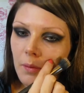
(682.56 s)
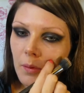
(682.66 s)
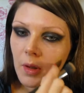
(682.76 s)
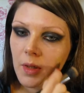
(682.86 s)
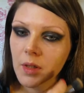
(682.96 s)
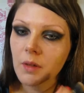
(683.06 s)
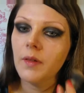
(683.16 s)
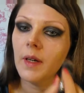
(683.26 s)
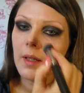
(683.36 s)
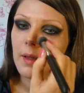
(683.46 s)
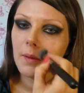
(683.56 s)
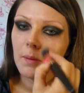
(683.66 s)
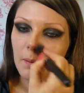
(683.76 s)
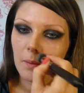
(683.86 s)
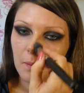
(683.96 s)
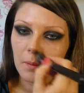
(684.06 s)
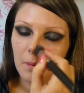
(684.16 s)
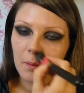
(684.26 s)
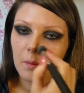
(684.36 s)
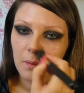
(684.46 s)
What I do find
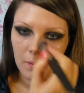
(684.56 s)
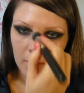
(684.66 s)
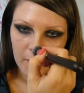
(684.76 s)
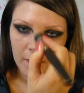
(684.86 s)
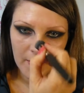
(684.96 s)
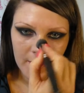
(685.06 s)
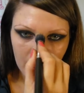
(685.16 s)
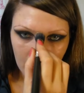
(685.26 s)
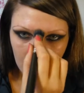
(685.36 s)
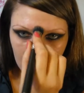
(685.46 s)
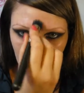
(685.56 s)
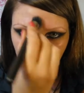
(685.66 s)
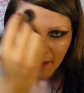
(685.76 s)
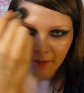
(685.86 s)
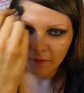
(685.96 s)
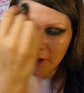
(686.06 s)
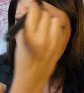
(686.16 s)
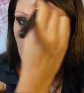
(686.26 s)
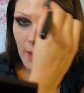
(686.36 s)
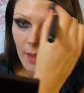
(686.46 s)
fascinating every
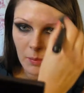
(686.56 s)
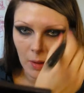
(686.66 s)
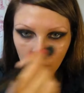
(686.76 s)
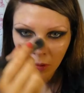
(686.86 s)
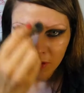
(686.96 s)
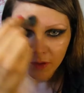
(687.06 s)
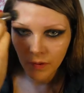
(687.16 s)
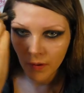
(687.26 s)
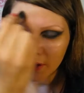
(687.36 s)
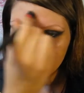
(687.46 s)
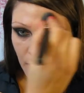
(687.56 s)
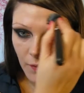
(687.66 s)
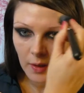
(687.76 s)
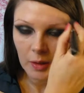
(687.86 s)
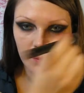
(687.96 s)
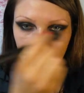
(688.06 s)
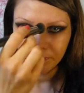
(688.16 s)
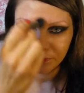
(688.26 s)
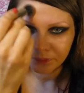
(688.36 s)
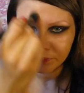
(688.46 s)
time I watch the first film
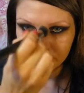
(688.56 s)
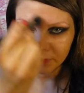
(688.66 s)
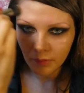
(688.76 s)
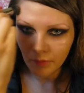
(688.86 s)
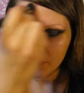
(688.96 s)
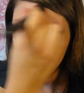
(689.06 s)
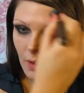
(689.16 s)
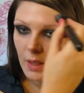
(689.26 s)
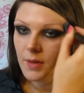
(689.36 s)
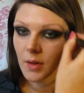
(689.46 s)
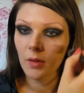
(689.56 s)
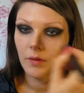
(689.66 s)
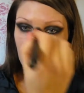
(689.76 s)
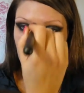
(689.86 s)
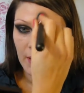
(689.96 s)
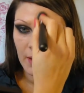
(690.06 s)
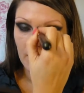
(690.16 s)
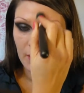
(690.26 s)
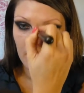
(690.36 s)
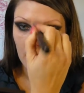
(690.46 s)
is obviously,
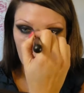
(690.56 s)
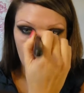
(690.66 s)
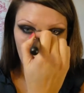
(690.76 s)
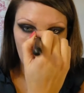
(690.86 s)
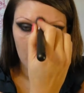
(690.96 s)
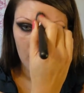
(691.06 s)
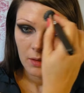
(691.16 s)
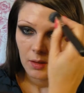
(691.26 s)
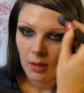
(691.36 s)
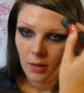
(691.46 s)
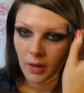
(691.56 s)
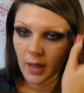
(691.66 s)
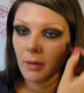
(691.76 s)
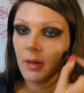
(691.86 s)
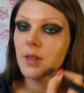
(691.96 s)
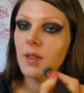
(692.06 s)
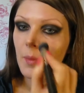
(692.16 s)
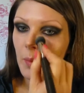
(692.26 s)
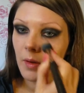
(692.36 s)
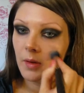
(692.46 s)
you know, the
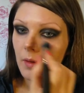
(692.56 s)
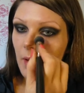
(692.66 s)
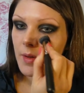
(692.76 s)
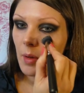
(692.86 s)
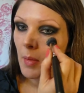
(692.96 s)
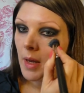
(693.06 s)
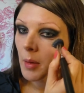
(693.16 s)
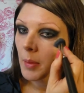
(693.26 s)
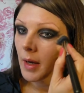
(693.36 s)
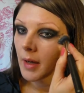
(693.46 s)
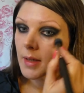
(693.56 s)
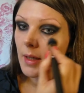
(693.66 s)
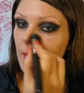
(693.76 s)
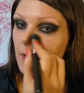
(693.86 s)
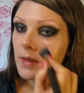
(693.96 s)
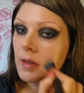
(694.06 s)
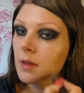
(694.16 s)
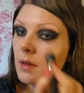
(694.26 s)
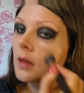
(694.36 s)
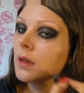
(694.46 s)
characters, but as a makeup artist,
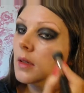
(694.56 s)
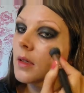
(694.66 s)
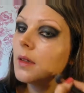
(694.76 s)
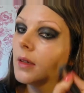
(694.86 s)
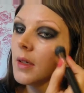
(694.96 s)
the